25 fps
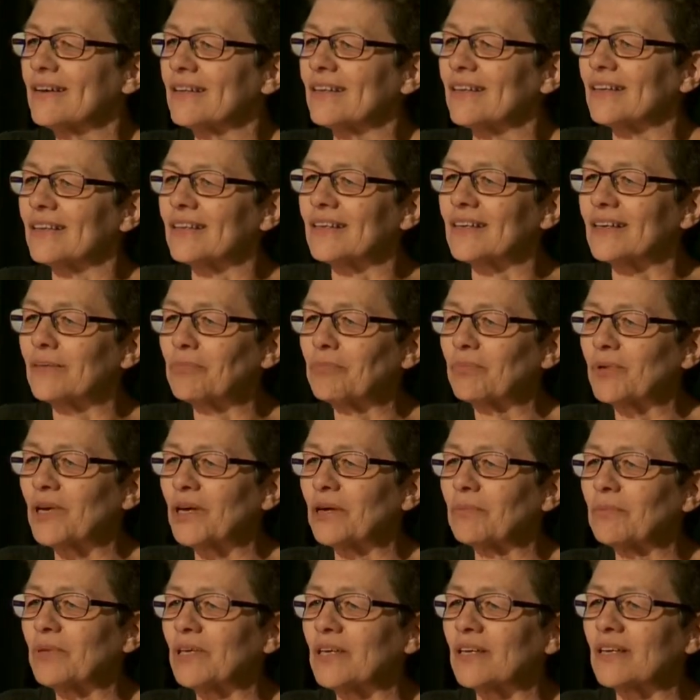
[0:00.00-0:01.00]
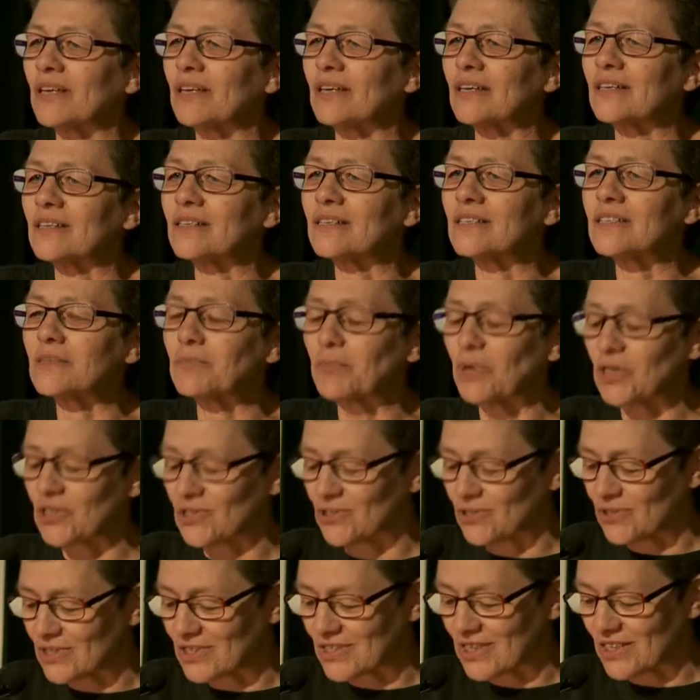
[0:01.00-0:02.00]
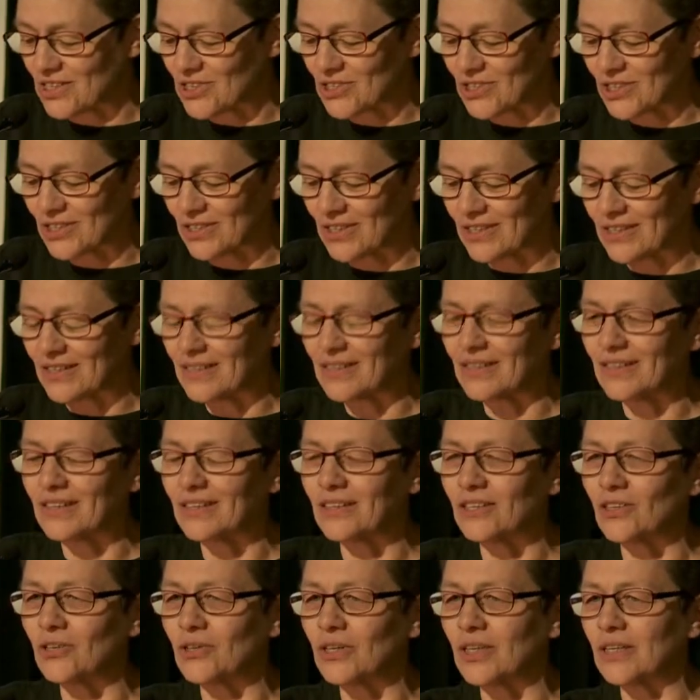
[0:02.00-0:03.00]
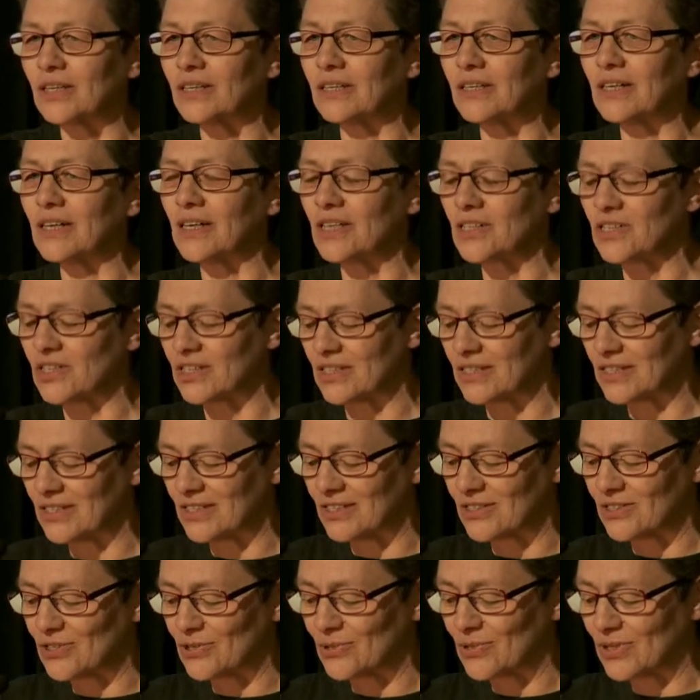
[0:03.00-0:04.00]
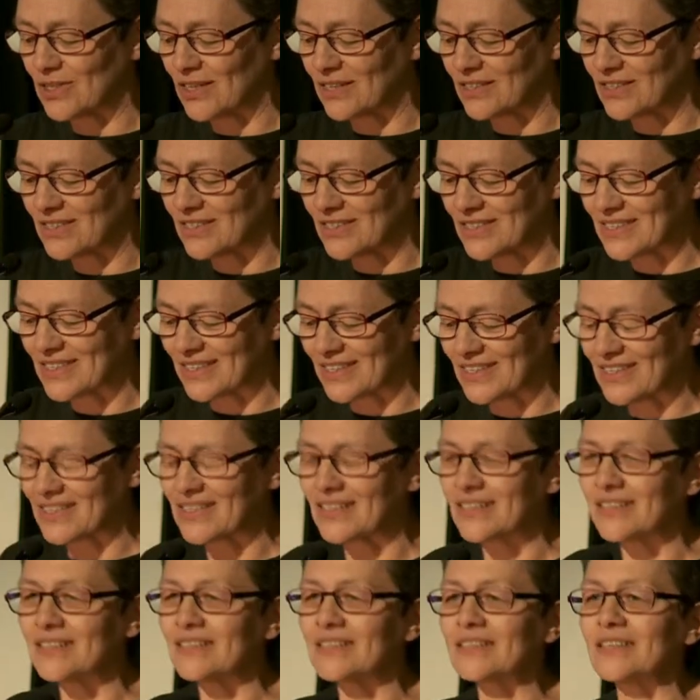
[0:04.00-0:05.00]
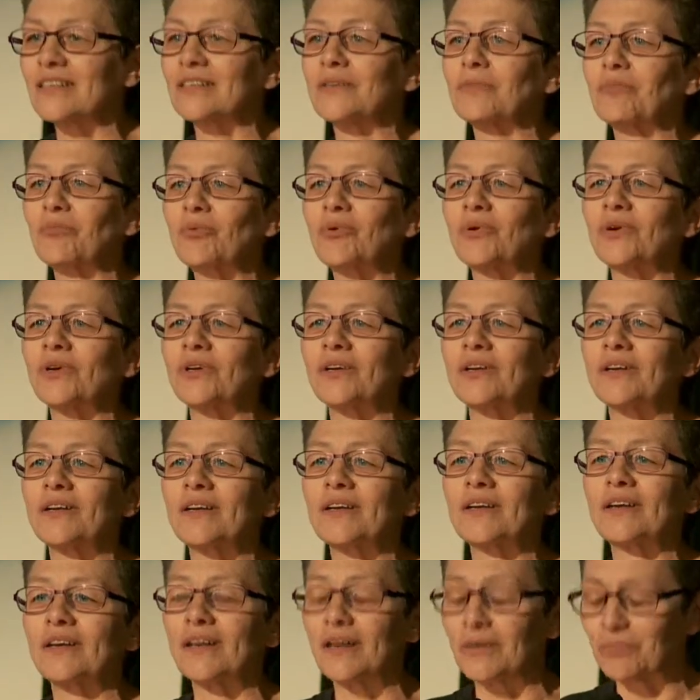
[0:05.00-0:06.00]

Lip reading: that the upcoming special session in the United Nations in 2016 is an important